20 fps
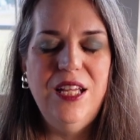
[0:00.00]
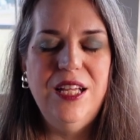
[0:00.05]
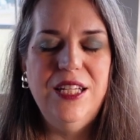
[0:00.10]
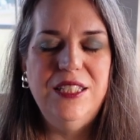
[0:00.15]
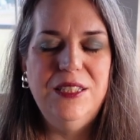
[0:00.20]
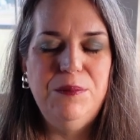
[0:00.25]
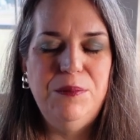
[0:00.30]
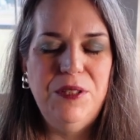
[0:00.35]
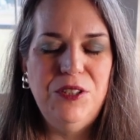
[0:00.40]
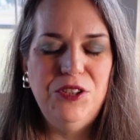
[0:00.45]

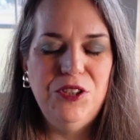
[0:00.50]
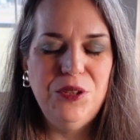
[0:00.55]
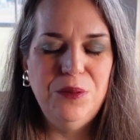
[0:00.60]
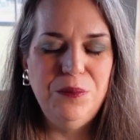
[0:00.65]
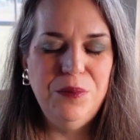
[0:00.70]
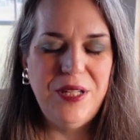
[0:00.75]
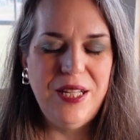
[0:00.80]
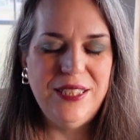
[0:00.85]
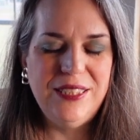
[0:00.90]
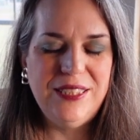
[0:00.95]
a special
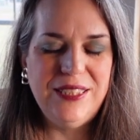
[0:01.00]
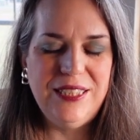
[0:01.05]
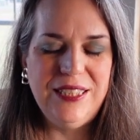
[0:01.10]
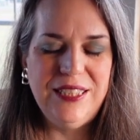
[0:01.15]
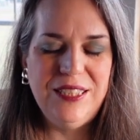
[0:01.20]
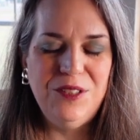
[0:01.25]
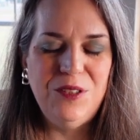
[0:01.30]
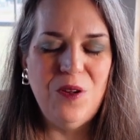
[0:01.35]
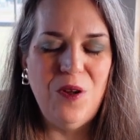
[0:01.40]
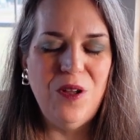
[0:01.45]

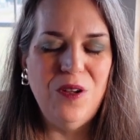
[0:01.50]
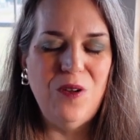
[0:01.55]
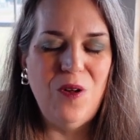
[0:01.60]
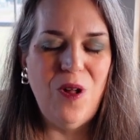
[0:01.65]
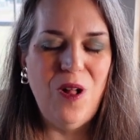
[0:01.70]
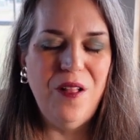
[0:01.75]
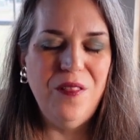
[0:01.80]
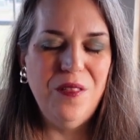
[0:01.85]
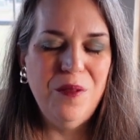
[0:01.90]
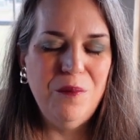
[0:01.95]
blessing on
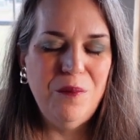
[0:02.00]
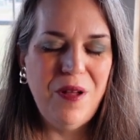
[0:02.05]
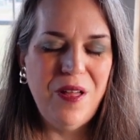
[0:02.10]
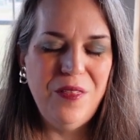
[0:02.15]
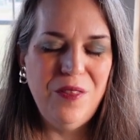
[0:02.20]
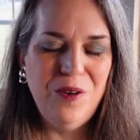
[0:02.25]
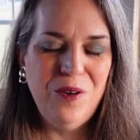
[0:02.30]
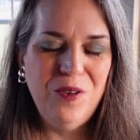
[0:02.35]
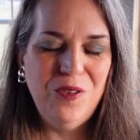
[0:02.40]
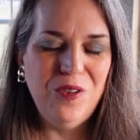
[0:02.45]
all the
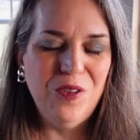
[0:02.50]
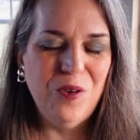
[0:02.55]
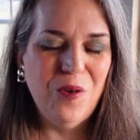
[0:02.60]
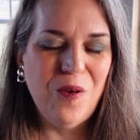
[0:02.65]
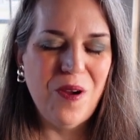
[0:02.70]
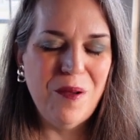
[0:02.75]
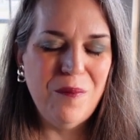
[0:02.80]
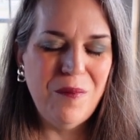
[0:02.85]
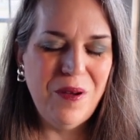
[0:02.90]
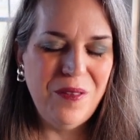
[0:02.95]
mothers and
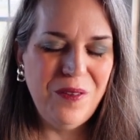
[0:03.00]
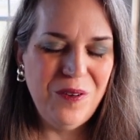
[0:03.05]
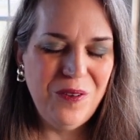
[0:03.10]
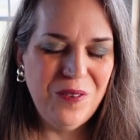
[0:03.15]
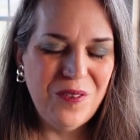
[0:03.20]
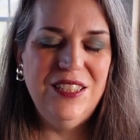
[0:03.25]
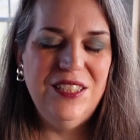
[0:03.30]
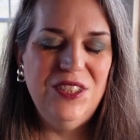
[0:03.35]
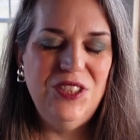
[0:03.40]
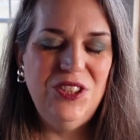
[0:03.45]

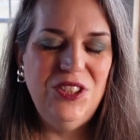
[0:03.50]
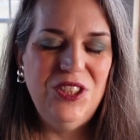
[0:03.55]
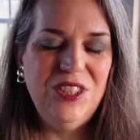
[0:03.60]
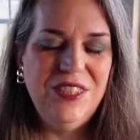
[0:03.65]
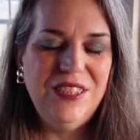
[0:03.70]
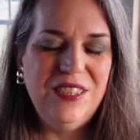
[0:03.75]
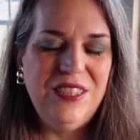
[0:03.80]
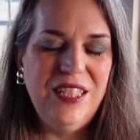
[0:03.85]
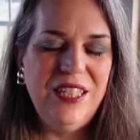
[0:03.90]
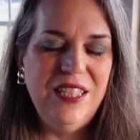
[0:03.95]
grandmothers.
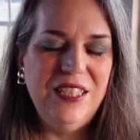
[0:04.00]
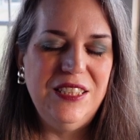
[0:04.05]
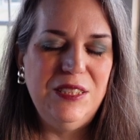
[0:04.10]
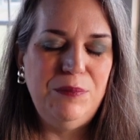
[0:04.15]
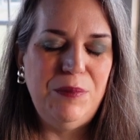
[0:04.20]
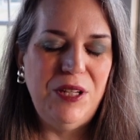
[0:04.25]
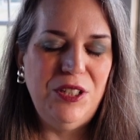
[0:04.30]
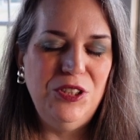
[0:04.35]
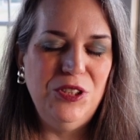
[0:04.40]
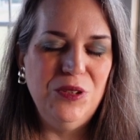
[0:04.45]
Just need a
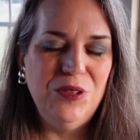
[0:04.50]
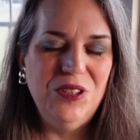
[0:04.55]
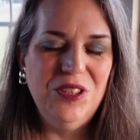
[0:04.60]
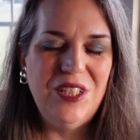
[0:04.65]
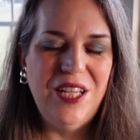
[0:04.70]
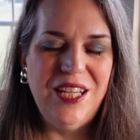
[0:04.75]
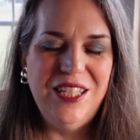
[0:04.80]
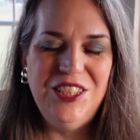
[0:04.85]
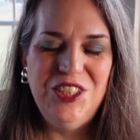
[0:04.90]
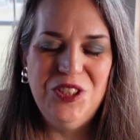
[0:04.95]
special
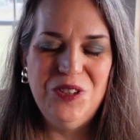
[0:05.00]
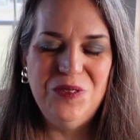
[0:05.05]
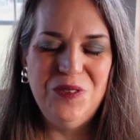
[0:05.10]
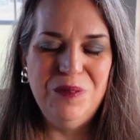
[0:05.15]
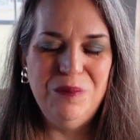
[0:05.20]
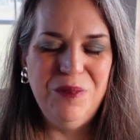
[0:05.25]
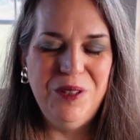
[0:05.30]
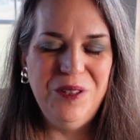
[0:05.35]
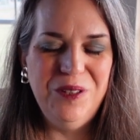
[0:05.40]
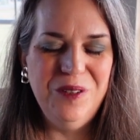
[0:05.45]
touch
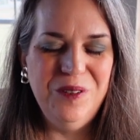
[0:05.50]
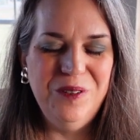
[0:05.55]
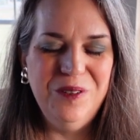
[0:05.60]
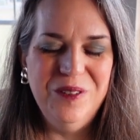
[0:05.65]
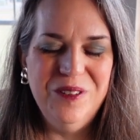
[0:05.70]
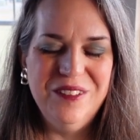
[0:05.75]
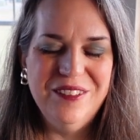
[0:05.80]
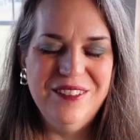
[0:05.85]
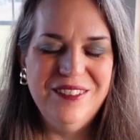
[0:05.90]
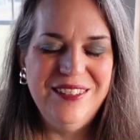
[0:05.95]
from
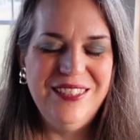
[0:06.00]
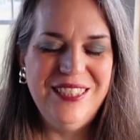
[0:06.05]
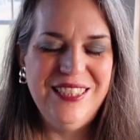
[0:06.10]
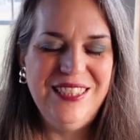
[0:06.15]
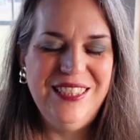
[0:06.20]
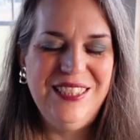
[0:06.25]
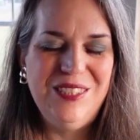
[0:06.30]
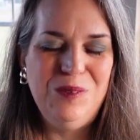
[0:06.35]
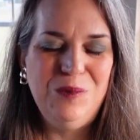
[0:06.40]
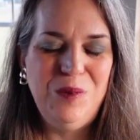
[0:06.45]
you
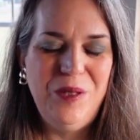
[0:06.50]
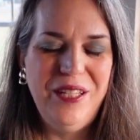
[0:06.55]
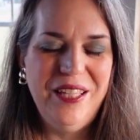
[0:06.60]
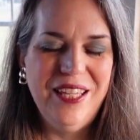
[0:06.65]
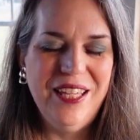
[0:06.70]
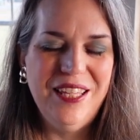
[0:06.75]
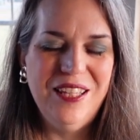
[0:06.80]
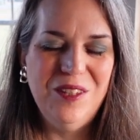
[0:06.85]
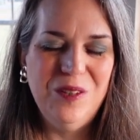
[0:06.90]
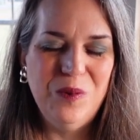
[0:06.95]
this
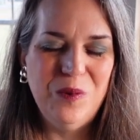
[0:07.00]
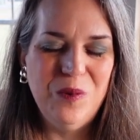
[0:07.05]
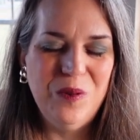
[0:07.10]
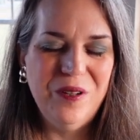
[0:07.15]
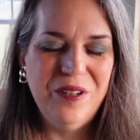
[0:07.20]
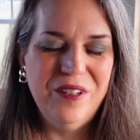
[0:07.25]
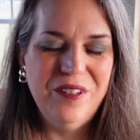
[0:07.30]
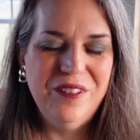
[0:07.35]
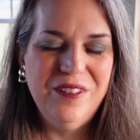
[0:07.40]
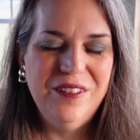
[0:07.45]
weekend,
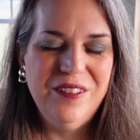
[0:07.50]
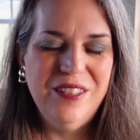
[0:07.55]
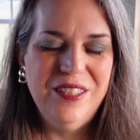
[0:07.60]
Lord.